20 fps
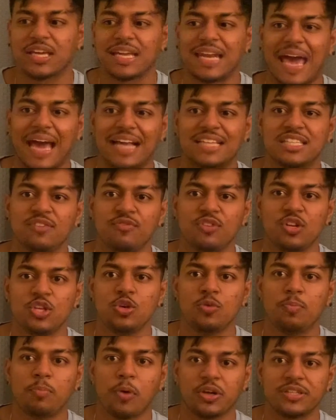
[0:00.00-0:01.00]
an activity
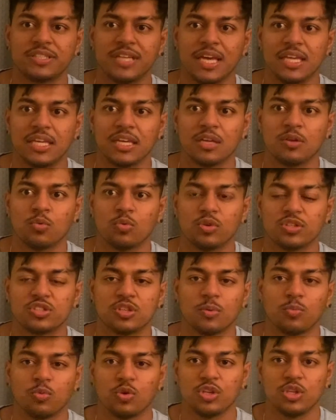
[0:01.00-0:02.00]
you partake in with
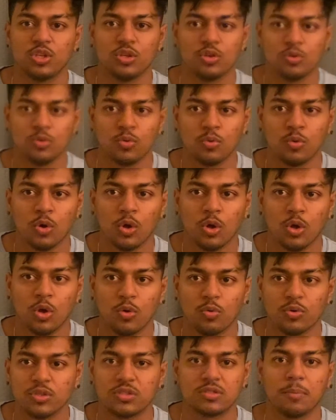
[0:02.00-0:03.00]
someone, you
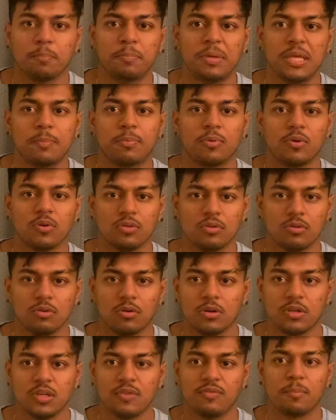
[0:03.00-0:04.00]
with some people,
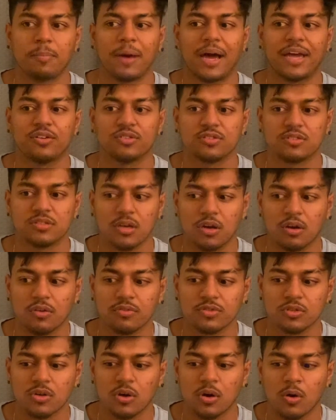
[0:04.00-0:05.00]
or even by yourself.
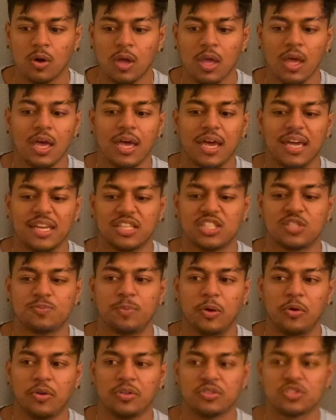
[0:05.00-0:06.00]
So an
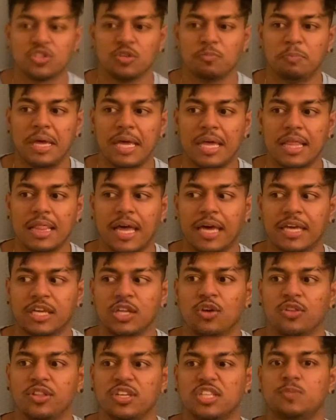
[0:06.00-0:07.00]
experience could be like, you
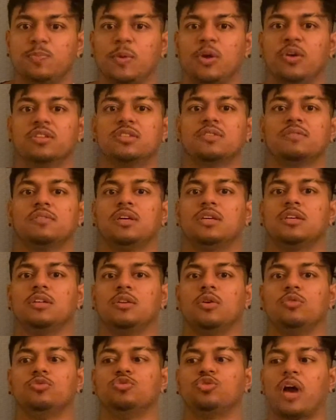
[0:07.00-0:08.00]
know, the experience of like, you
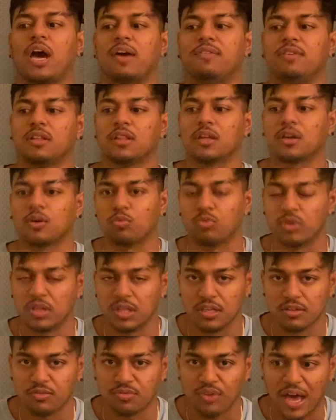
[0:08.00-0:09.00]
know, driving like a
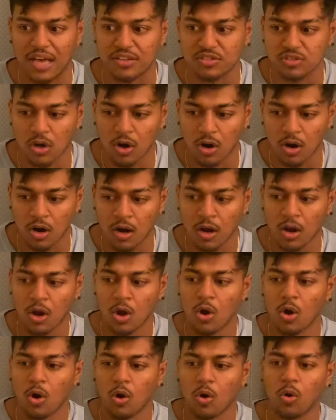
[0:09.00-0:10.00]
really fast car,
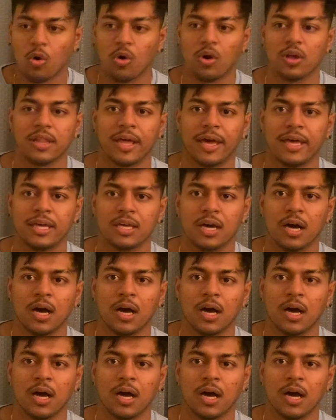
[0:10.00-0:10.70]
or like